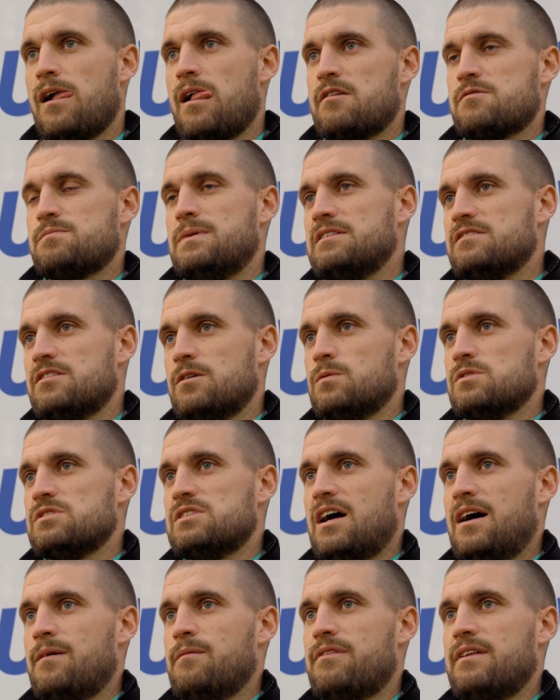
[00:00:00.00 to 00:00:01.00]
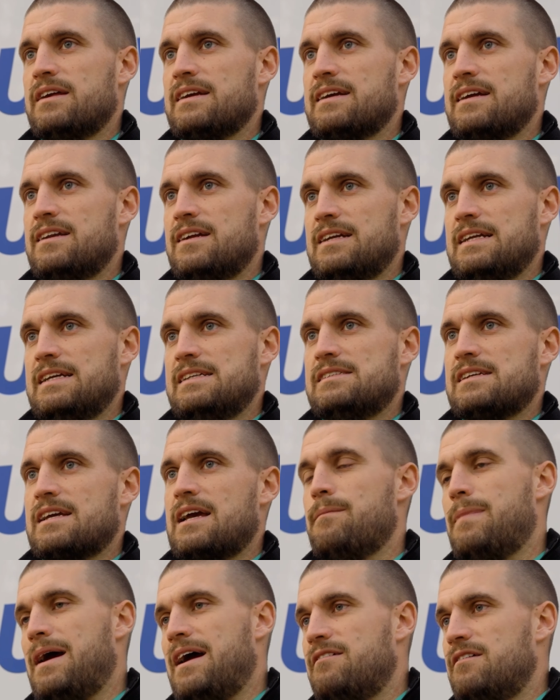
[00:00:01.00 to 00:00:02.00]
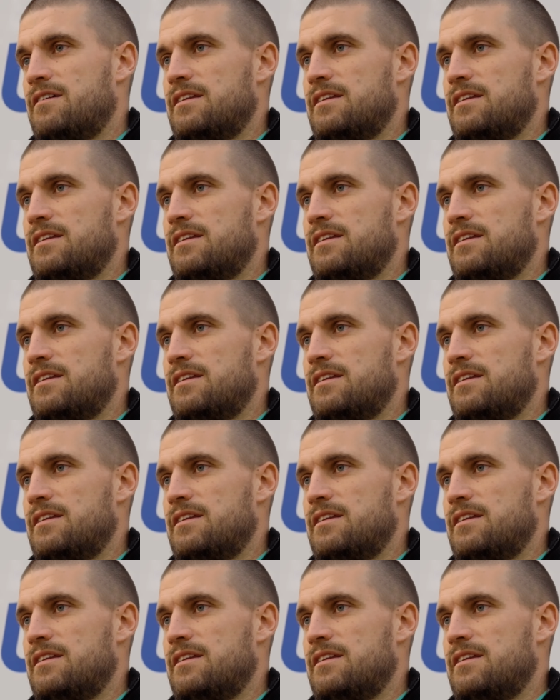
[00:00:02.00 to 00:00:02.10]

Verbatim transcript: I spent so much time thinking I need to get better